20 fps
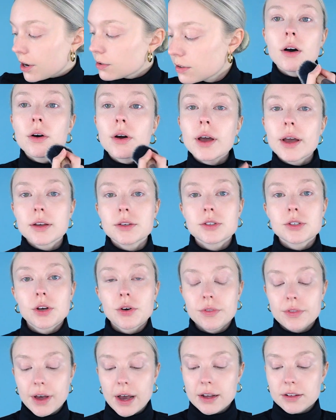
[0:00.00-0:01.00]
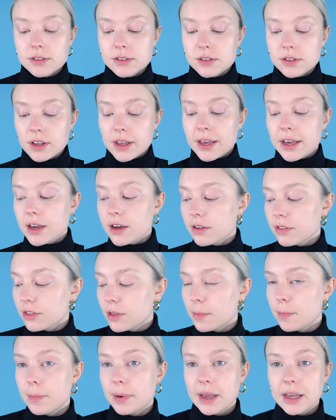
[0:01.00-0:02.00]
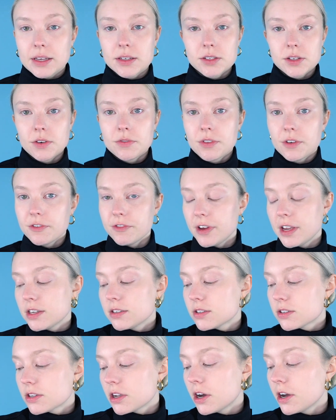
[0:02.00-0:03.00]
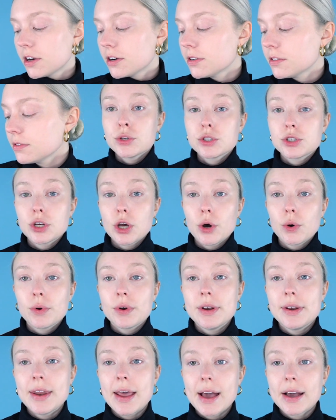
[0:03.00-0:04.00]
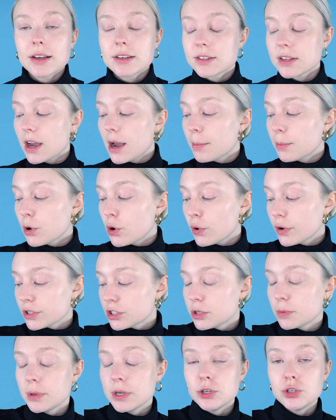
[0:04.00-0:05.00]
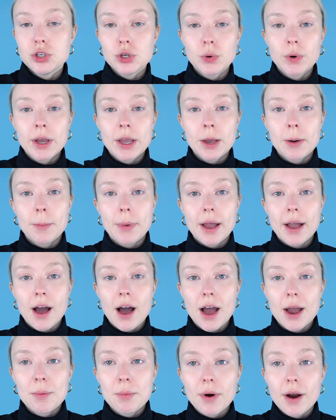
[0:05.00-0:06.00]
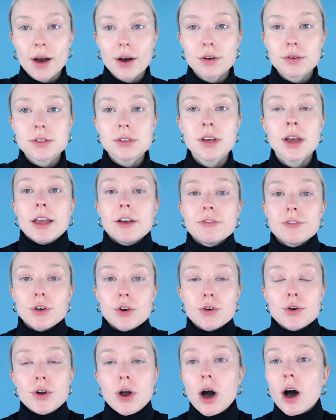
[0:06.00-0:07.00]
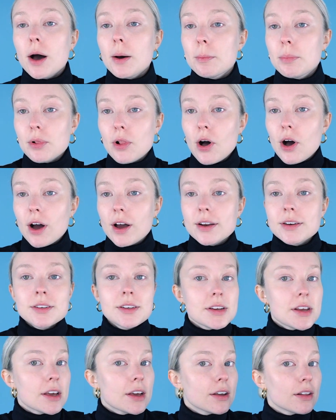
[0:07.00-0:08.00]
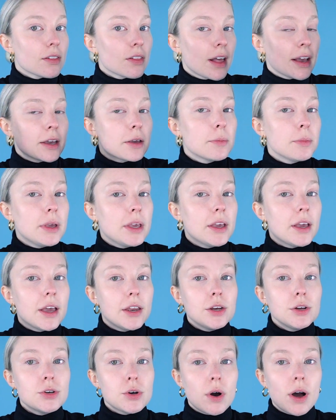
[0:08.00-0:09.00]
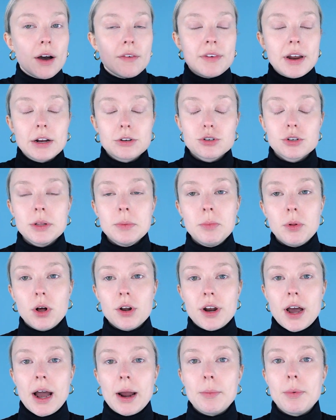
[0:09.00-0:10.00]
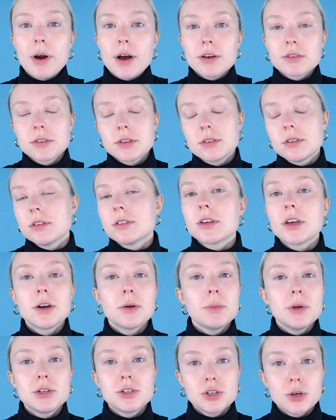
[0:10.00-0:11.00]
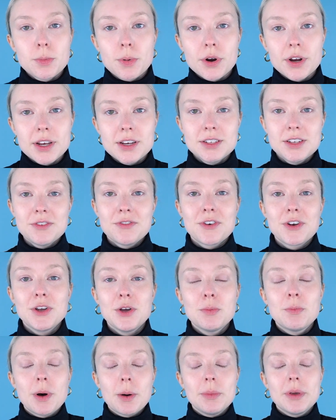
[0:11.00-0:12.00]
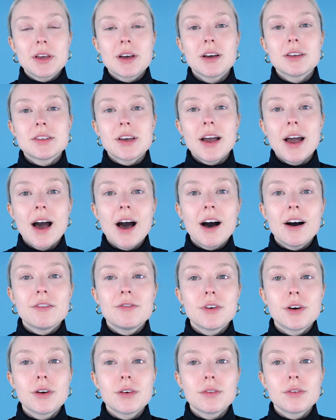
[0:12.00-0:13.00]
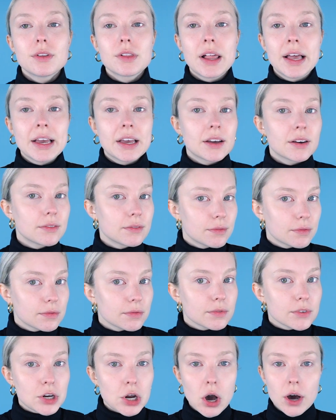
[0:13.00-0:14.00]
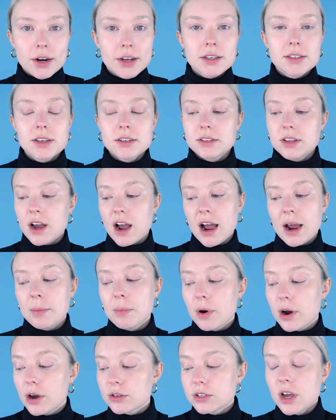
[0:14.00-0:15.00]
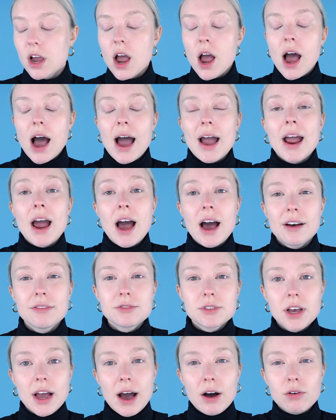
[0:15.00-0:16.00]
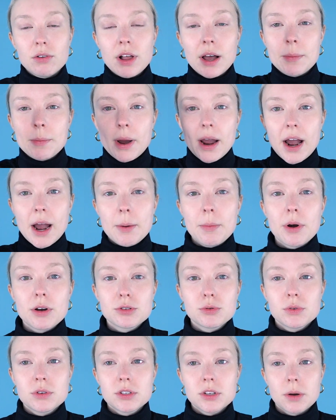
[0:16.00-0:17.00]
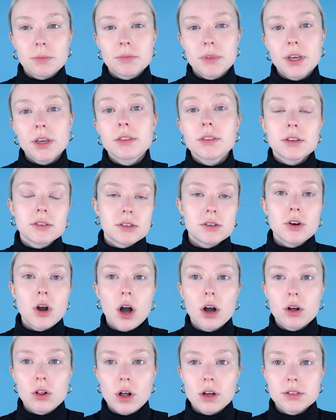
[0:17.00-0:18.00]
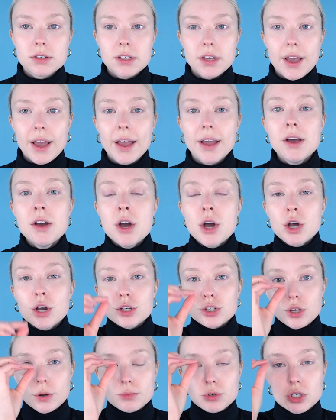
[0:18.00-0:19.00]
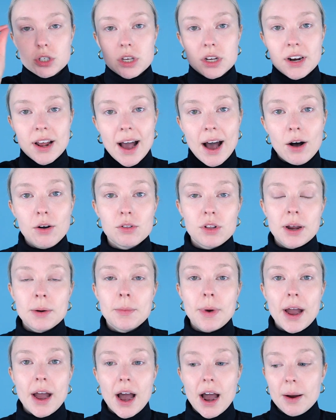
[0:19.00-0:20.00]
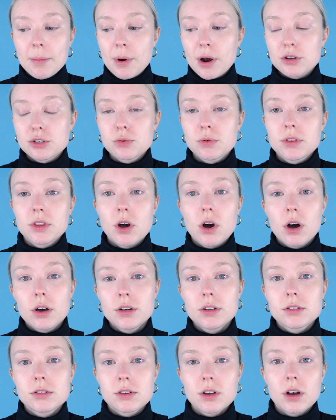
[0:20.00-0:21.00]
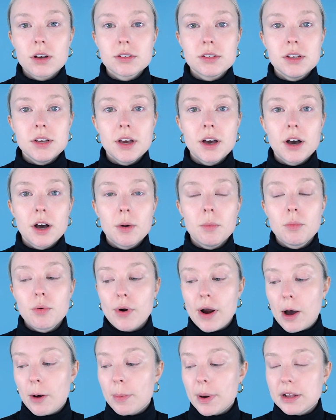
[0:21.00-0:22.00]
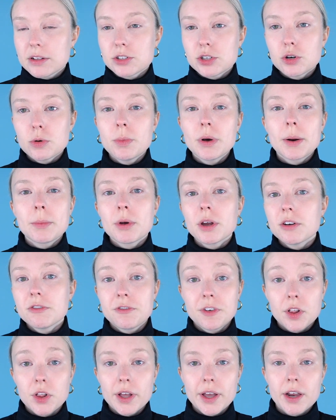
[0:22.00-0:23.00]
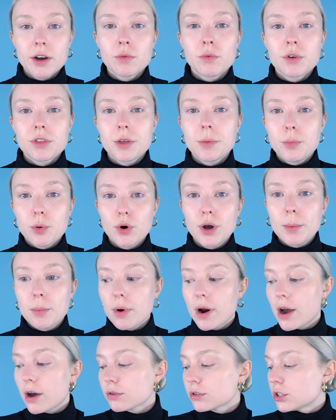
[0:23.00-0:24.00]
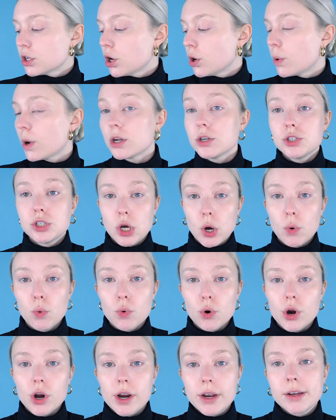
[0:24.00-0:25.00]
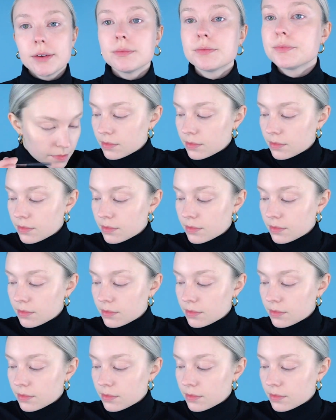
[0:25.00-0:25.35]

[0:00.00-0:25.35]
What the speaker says: Okay, so that's like the base of the face done. So next I'm going to be doing my eyebrows. If you're not blonde like me and you don't have naturally blonde eyebrows, this is gonna be super easy for you. But because I have like non-existent eyebrows, I have to outline my eyebrows with something that's not Glossier. So I'm just gonna outline my eyebrows with the Anastasia brow pencil, but I'm gonna fill it in with the boy brow, so don't worry.